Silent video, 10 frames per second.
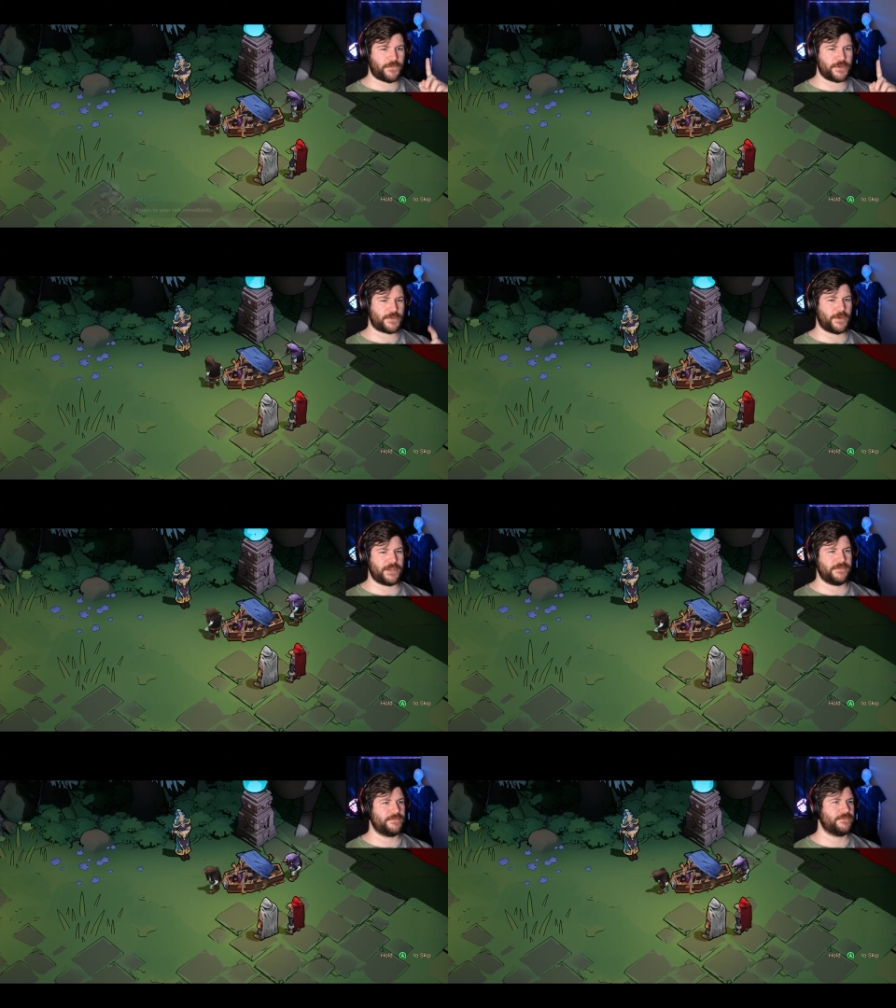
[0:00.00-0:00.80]
first
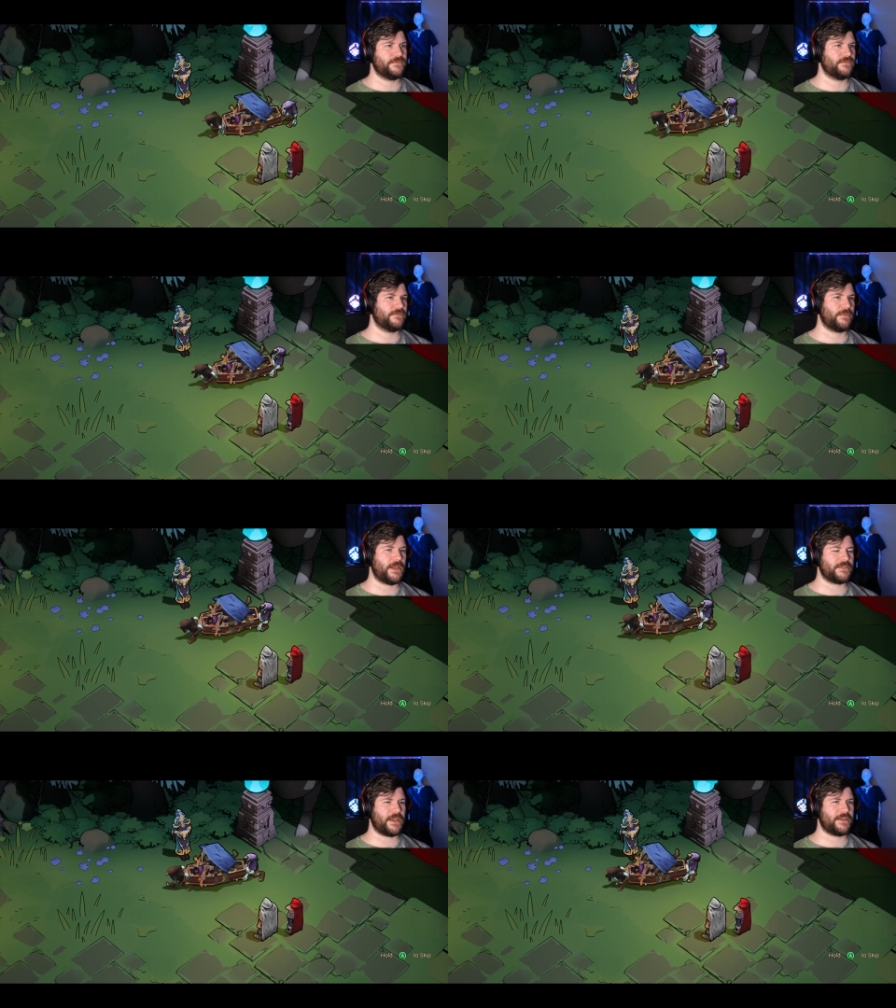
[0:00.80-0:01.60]
one. i
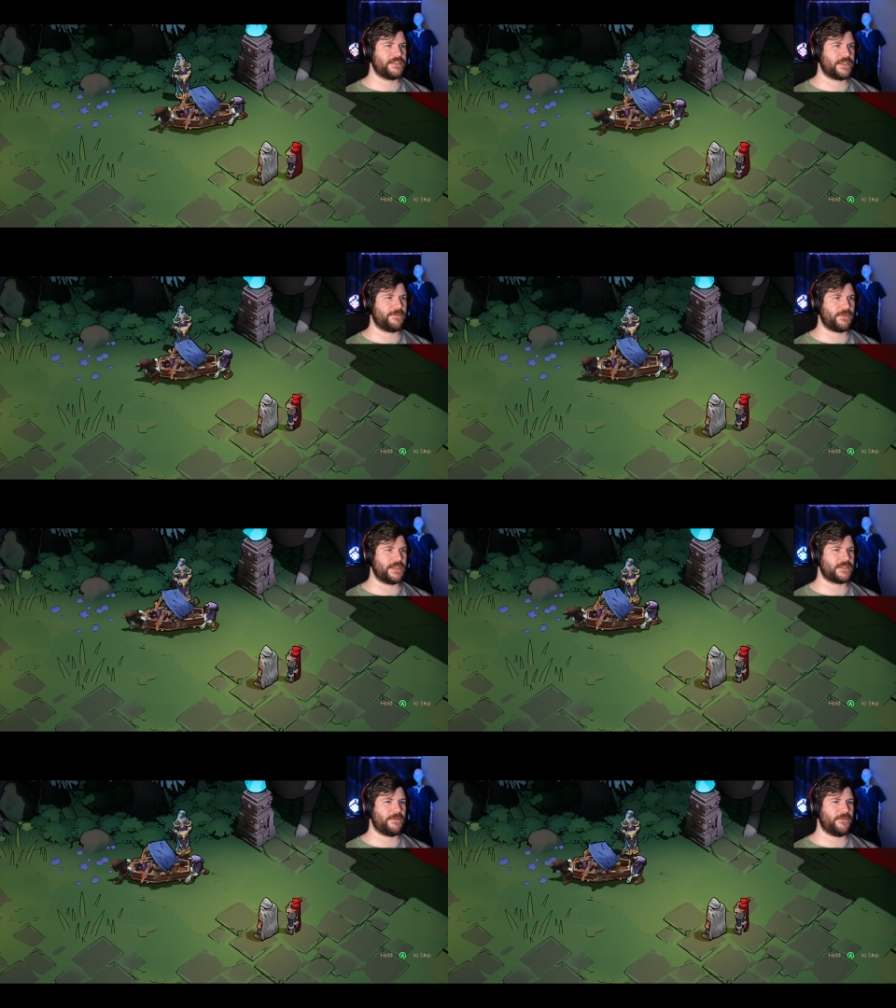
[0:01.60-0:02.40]
am going to skip the
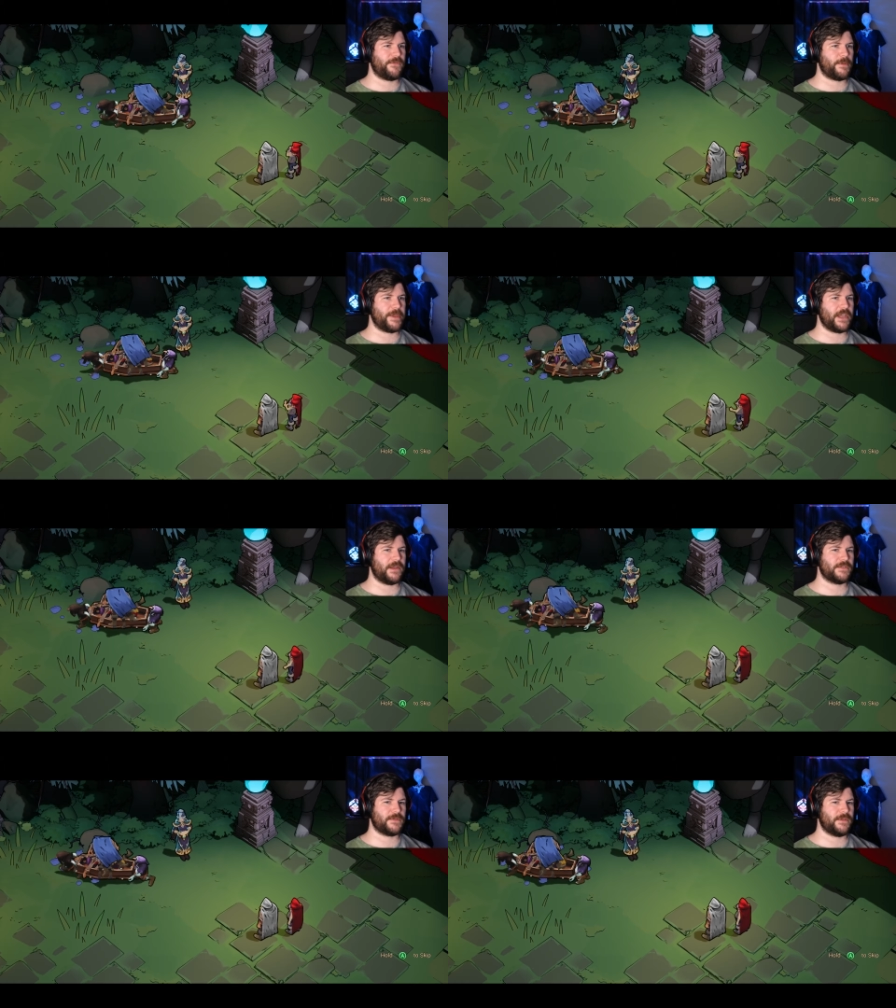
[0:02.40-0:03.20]
rest of them if I'm being
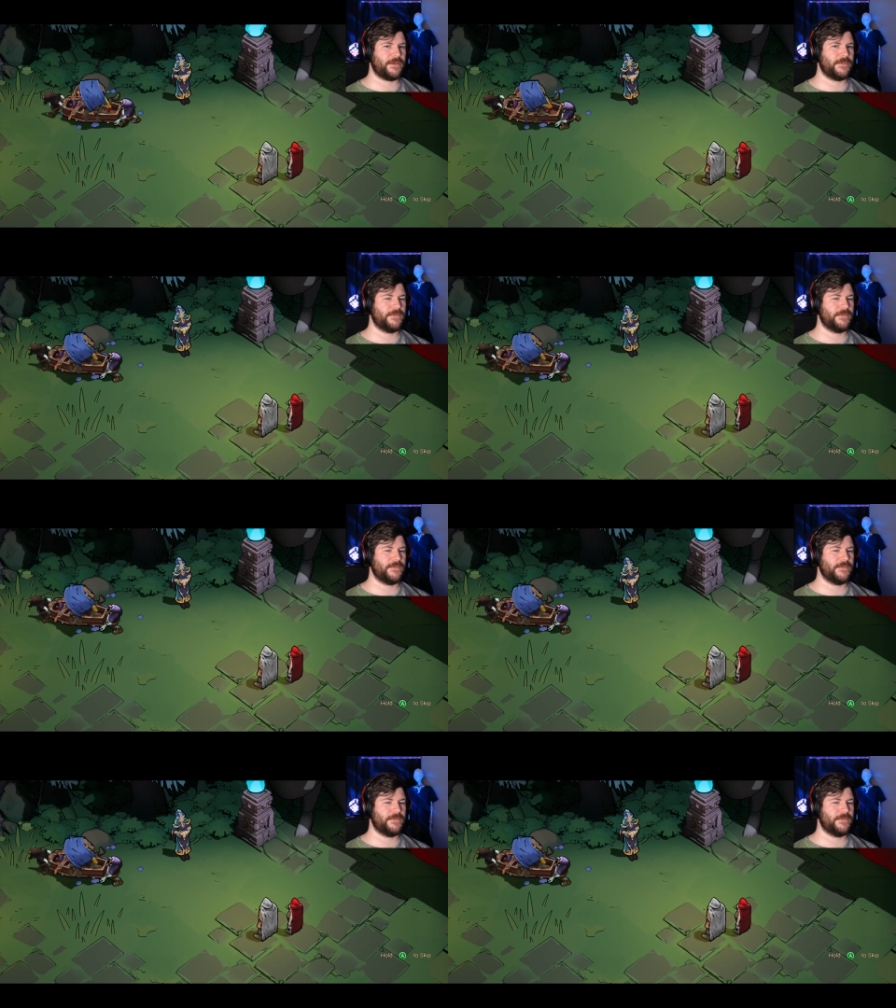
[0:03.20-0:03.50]
honest with you.